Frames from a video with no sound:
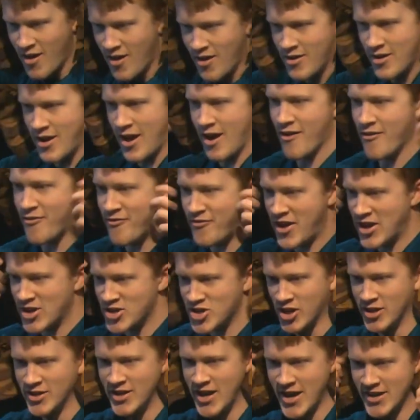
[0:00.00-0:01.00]
Now,
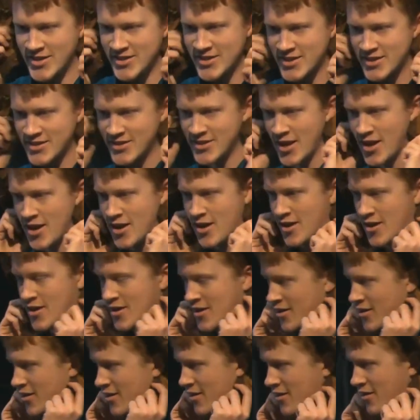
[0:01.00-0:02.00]
facial discs
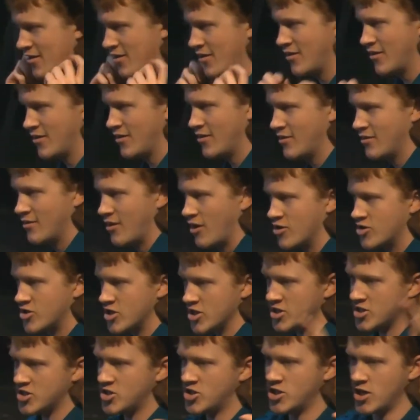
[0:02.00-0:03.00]
are
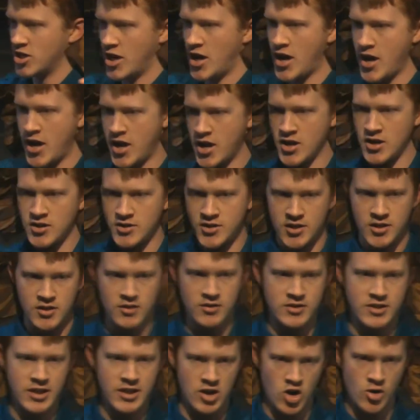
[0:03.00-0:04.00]
just giant
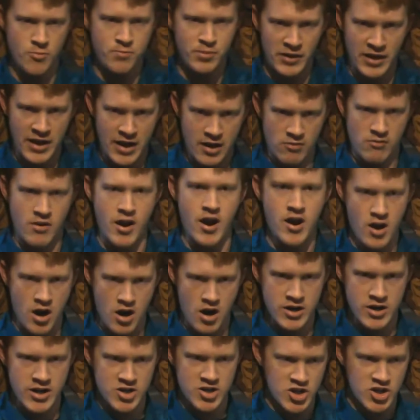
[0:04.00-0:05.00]
dinner plate radar
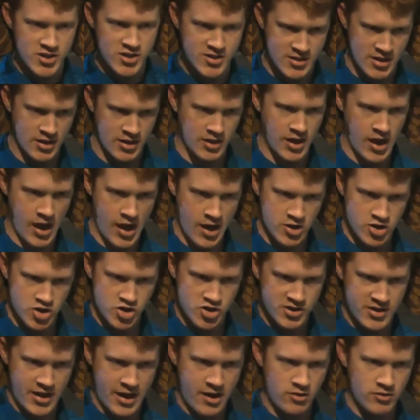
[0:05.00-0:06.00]
dishes that catch
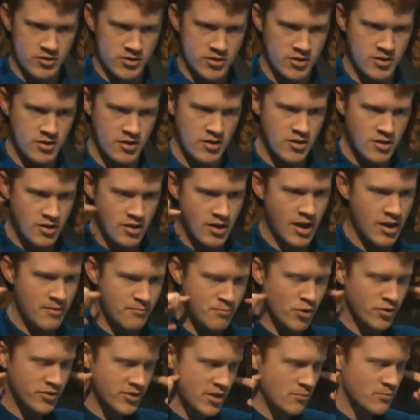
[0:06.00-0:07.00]
sound and
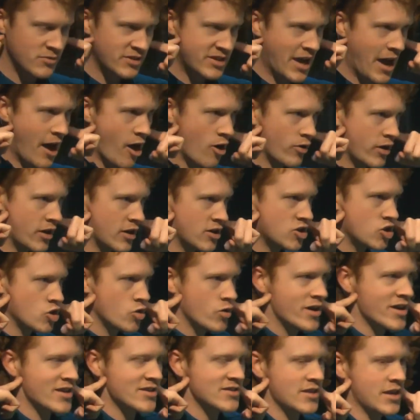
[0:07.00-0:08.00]
put them down into
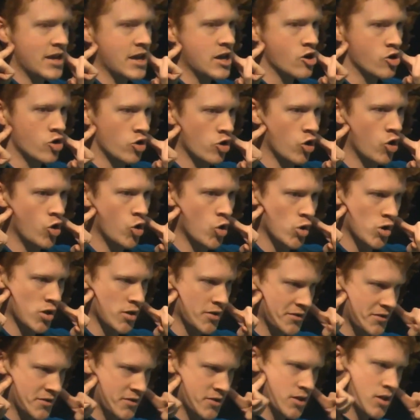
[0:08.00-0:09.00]
his ear
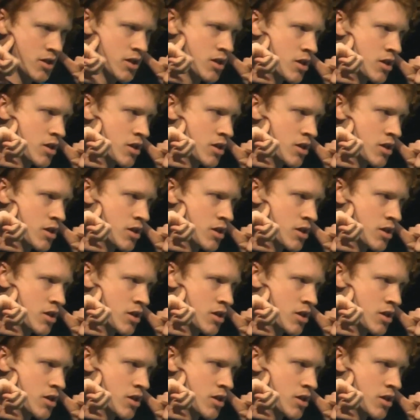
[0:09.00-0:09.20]
holes.